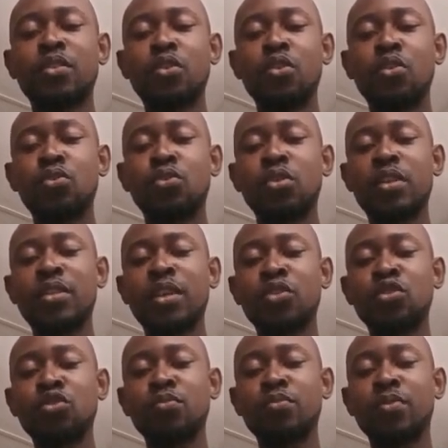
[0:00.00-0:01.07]
So let's
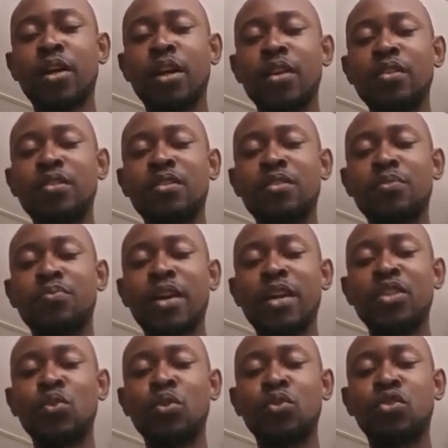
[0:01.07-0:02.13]
assume this is the price you
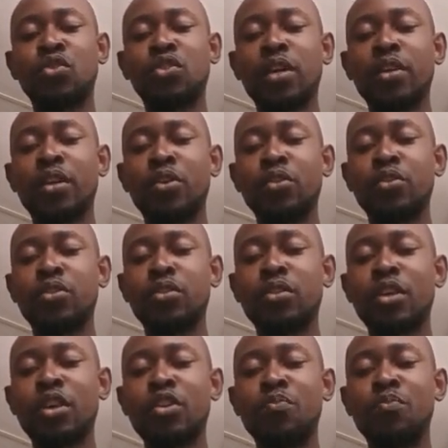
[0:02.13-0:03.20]
want to strike out, then
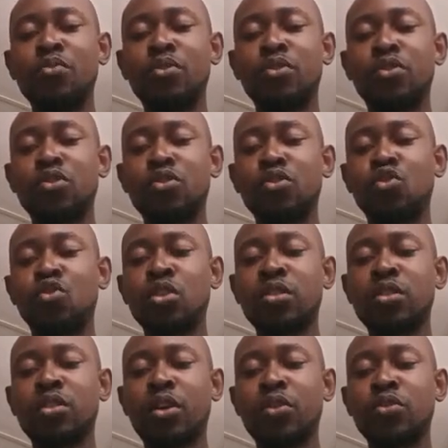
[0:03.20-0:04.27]
you put
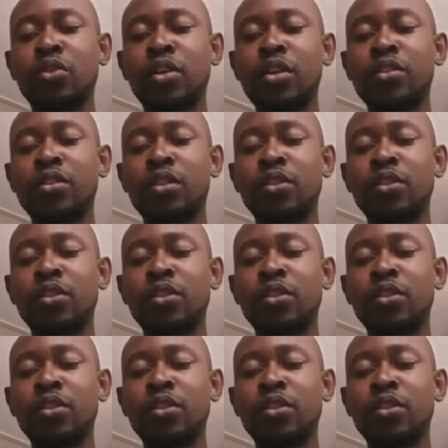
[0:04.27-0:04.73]
20,000 right here.